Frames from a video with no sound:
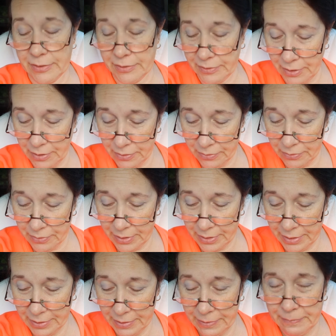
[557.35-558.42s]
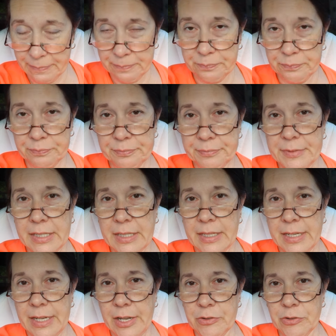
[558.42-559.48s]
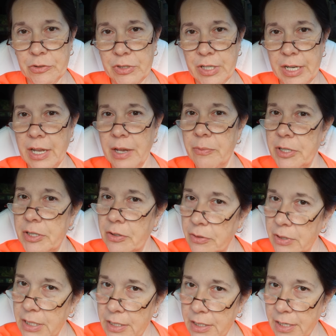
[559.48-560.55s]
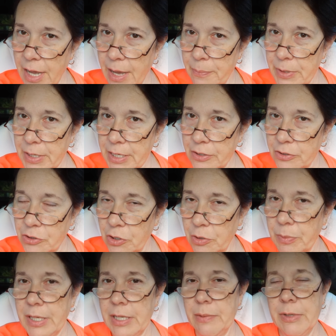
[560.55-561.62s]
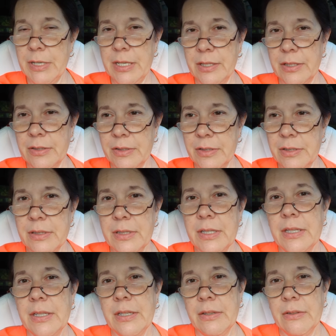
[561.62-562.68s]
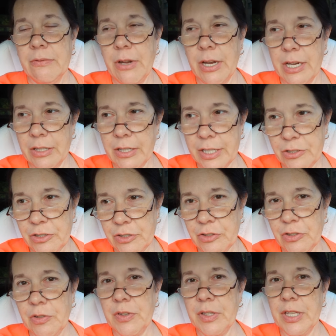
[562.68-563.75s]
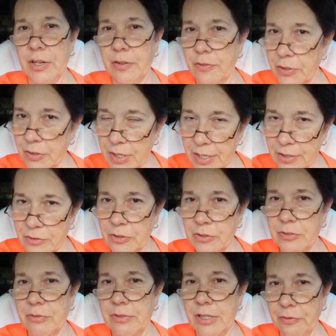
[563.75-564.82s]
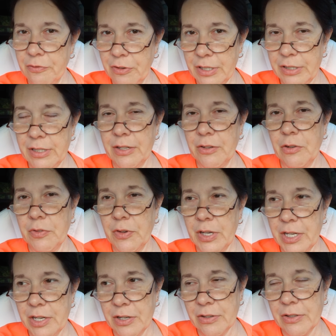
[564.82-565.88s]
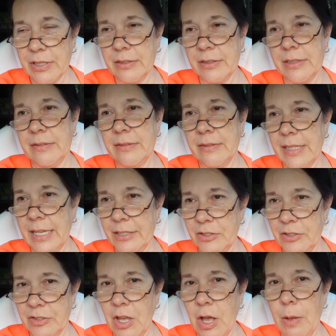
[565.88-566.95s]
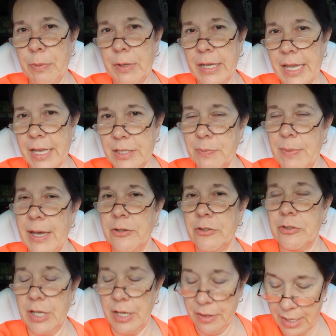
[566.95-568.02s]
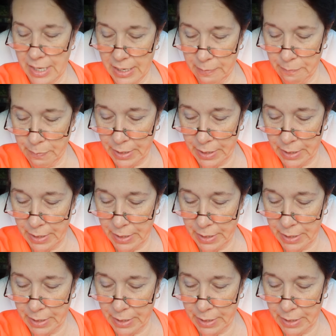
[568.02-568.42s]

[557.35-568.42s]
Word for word: So interesting, and we don't need it happening in Germany because regulations over there for things are different than over here, and that just complicates matters, I think.